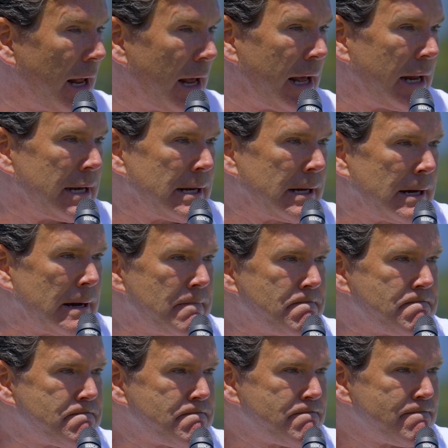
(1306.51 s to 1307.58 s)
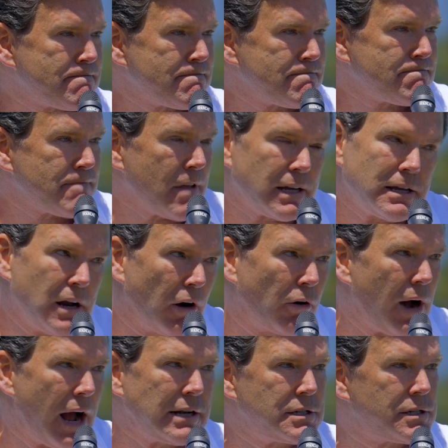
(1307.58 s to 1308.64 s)
and
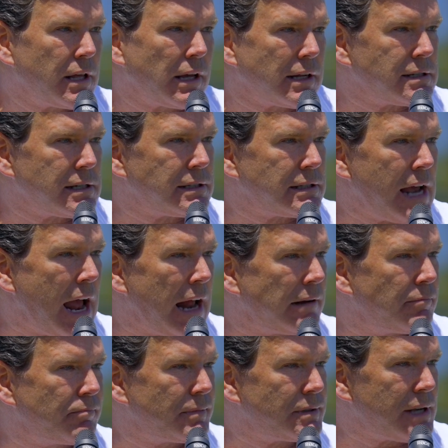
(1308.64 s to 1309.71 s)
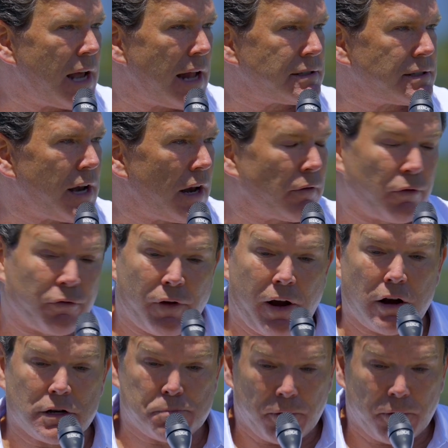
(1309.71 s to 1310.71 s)
I just think it's a sad state of affairs.